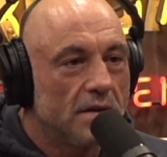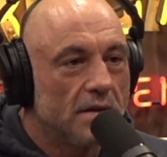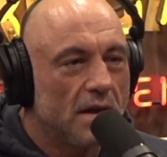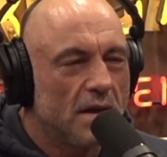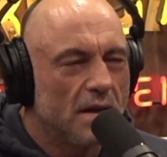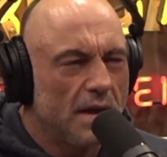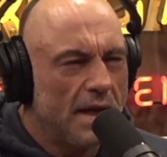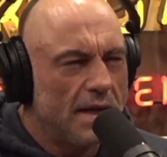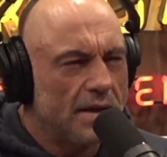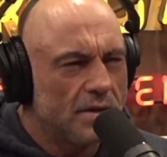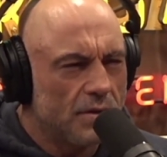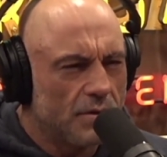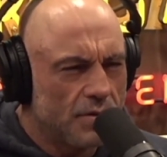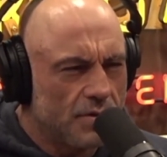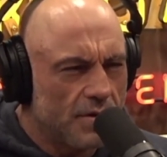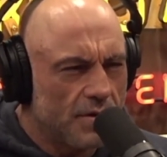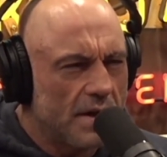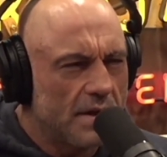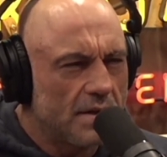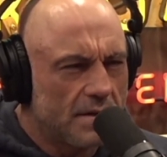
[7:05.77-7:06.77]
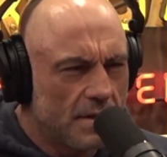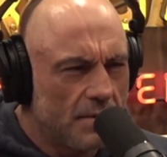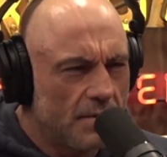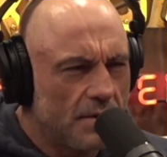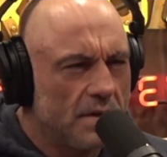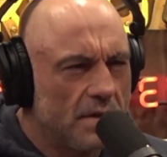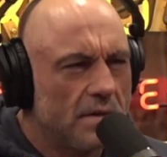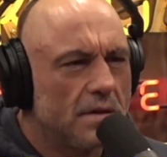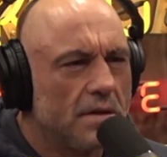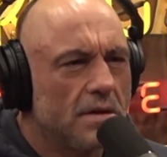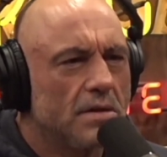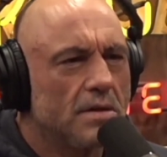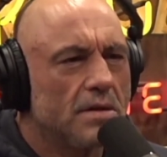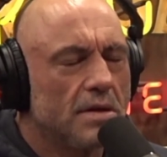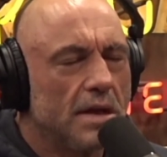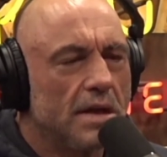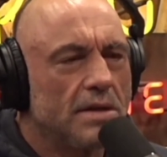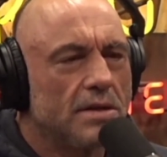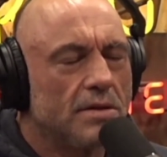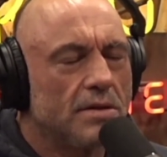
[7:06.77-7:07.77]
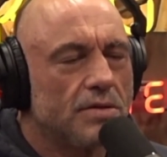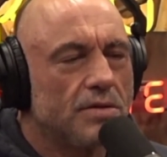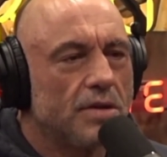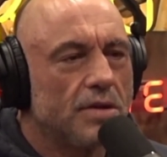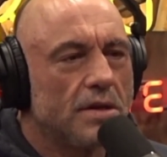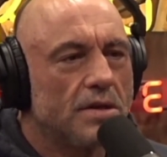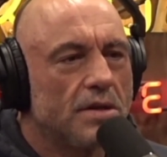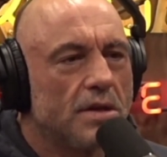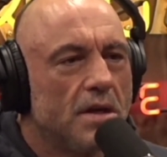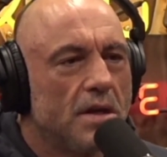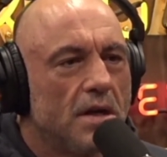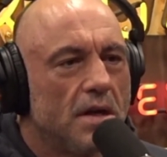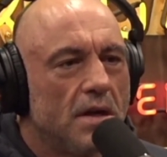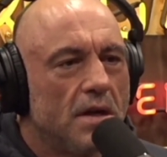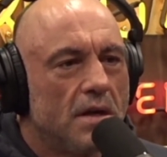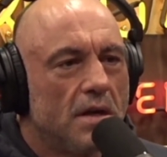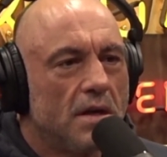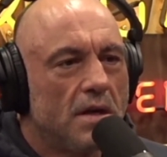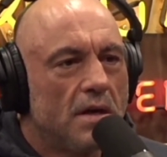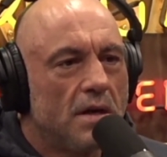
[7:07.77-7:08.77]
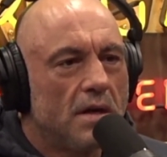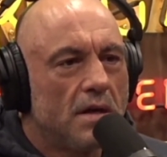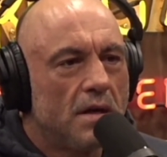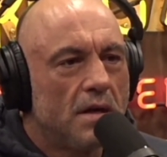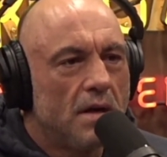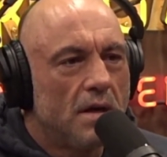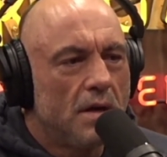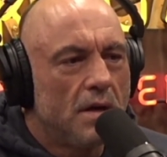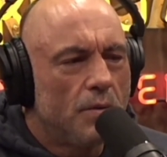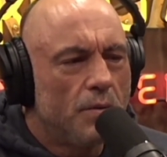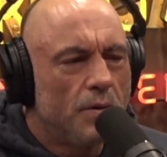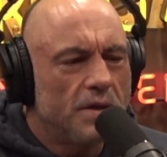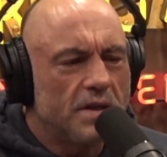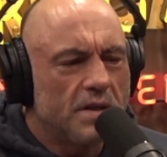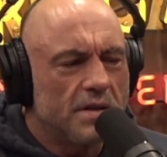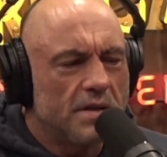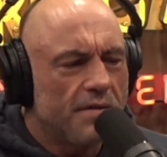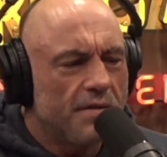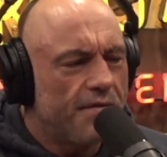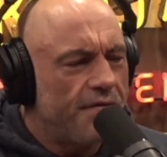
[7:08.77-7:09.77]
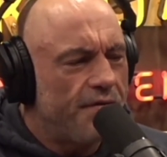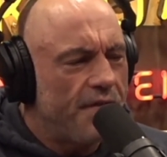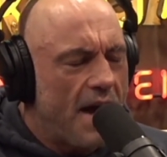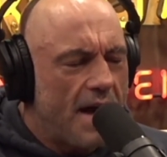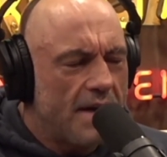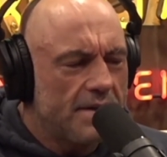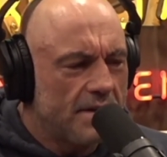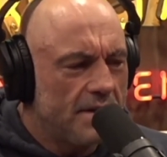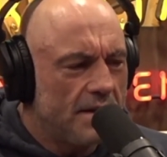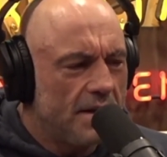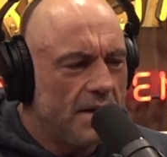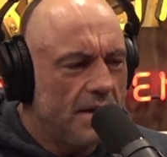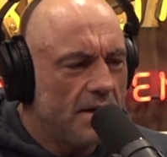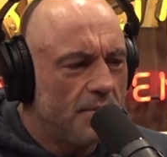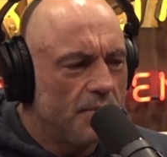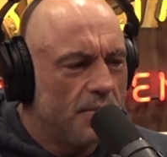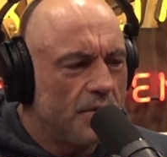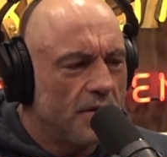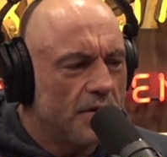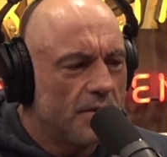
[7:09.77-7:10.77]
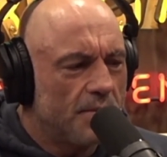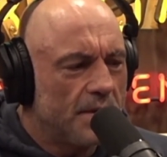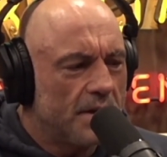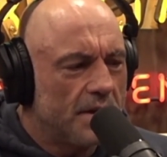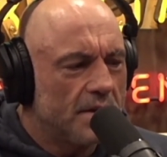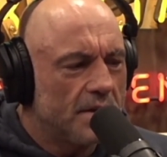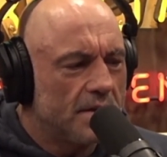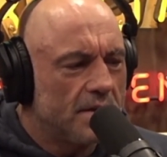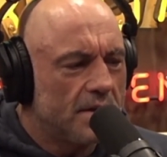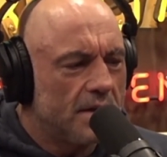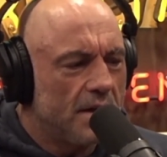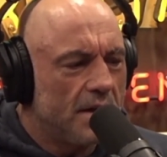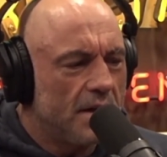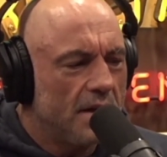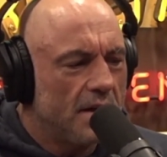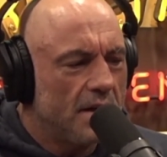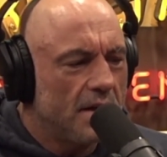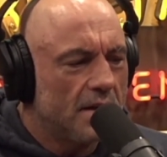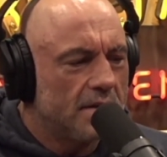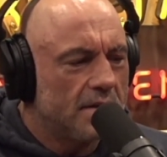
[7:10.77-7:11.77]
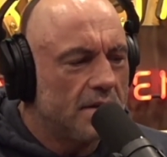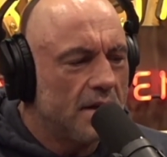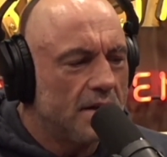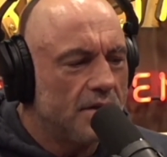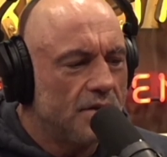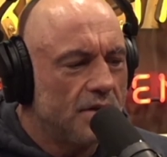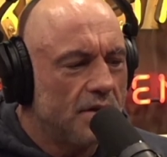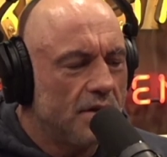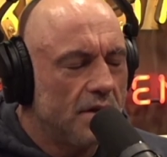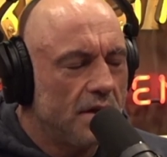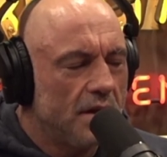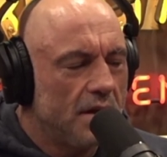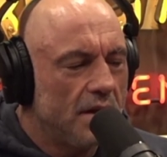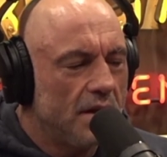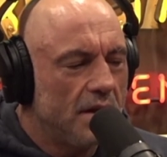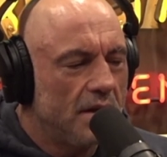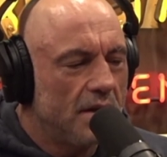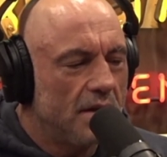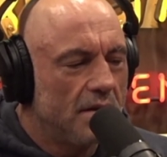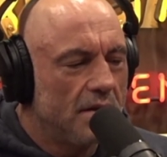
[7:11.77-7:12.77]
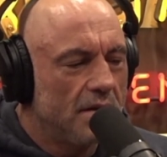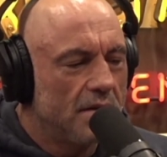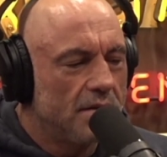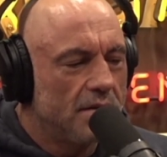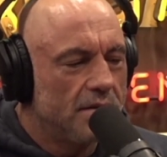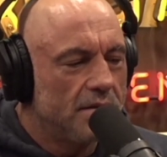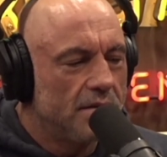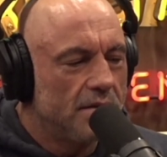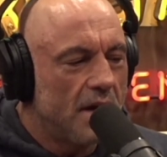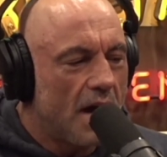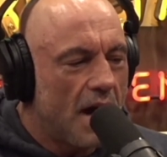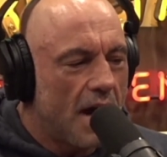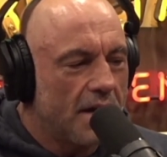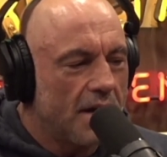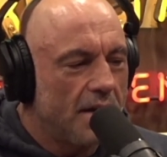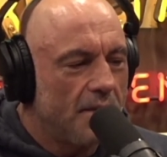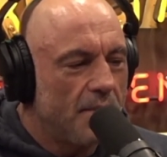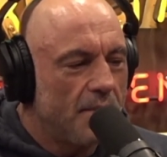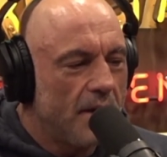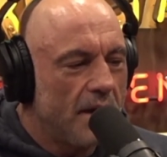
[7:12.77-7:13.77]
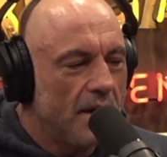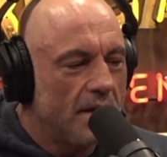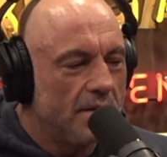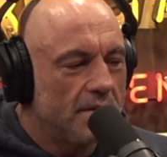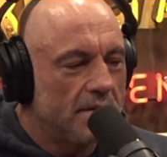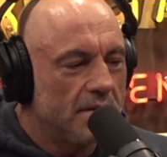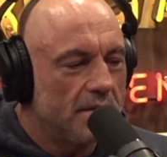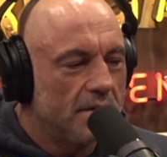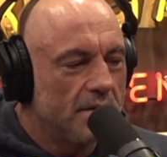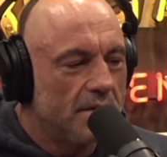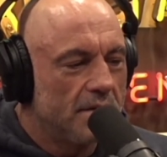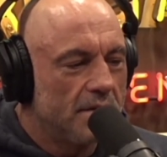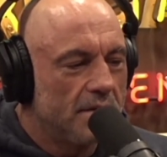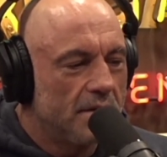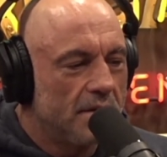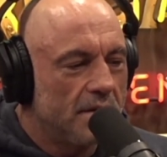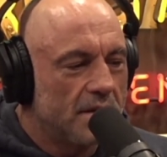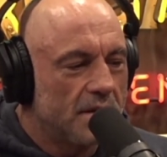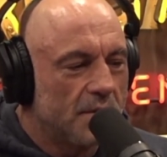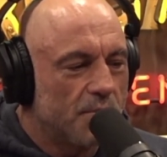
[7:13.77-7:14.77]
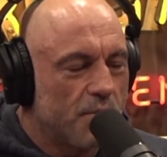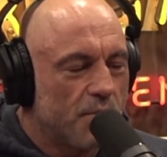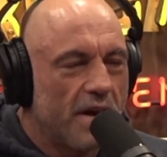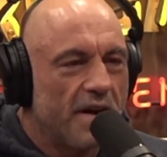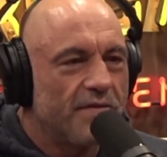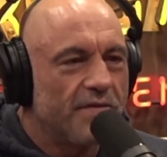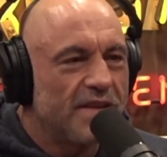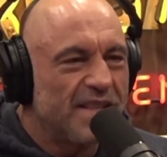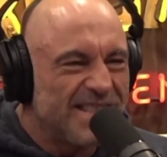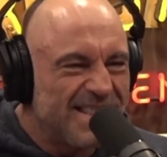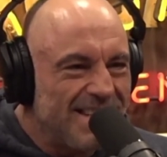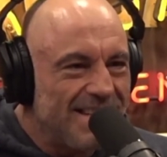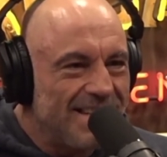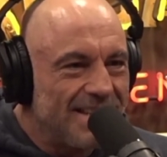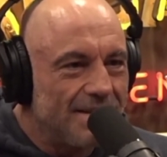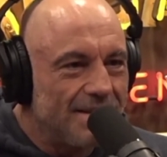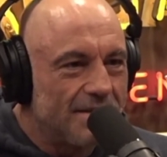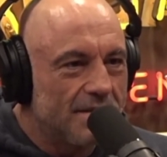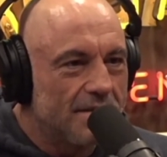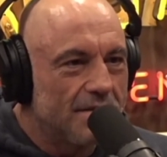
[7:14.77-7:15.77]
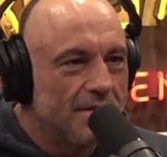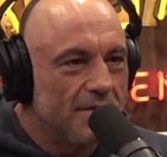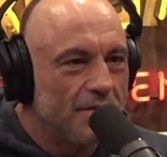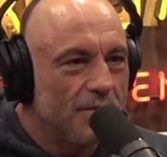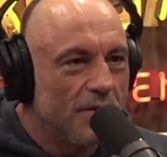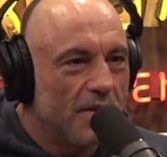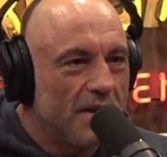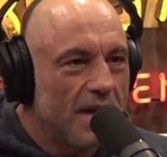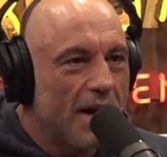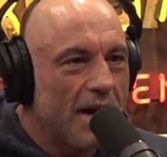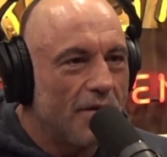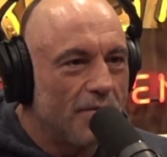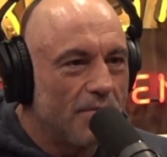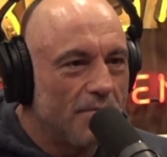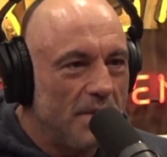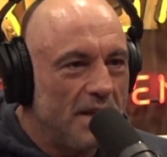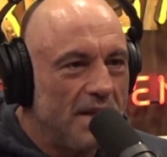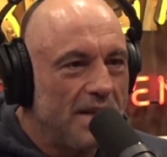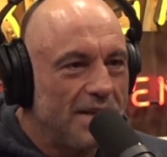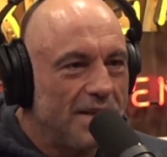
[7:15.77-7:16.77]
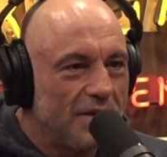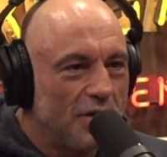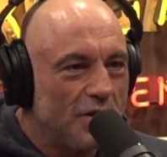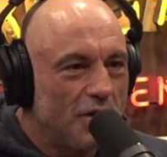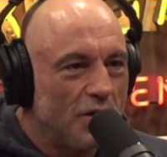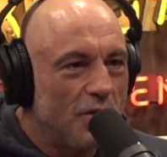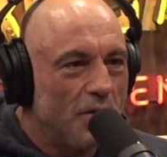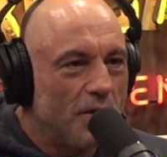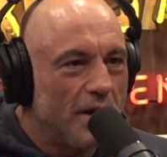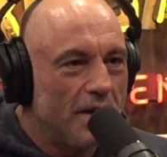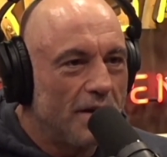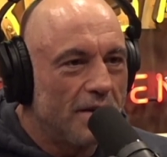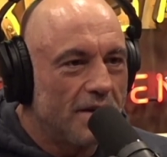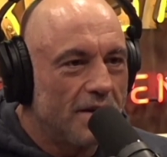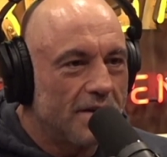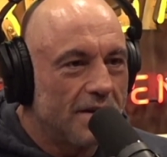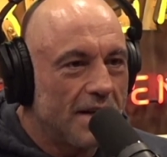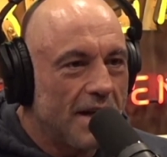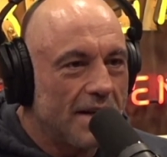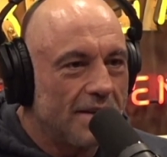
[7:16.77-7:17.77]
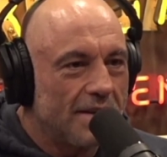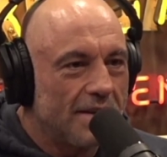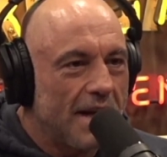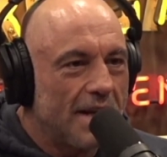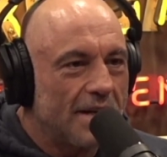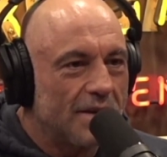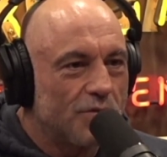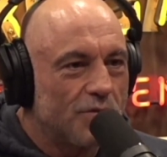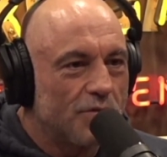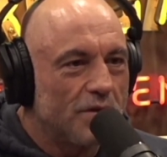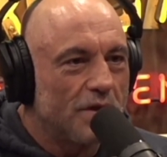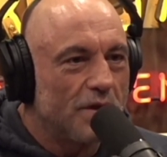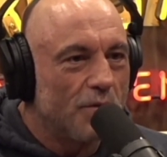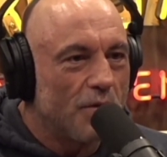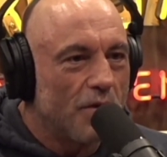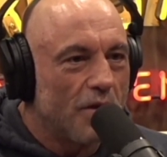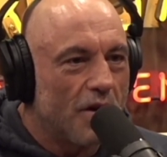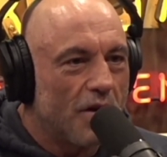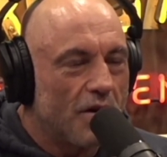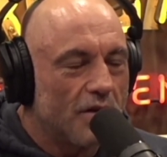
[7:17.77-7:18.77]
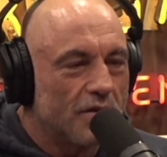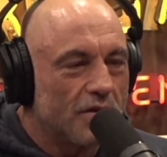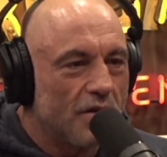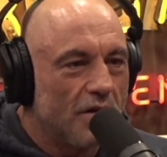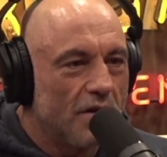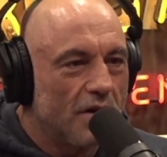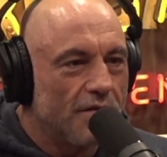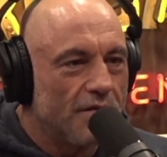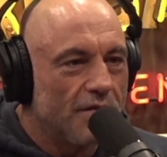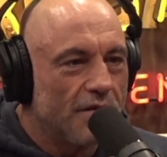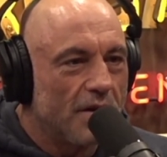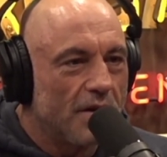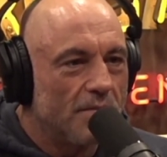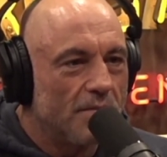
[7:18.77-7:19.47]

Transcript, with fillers: A Land So Strange? A Land So Strange. Land So Strange. Andres Resendiz. Yeah. Which is a fascinating book because they essentially document the spread of disease without meaning to do it, because that is really where it all started from.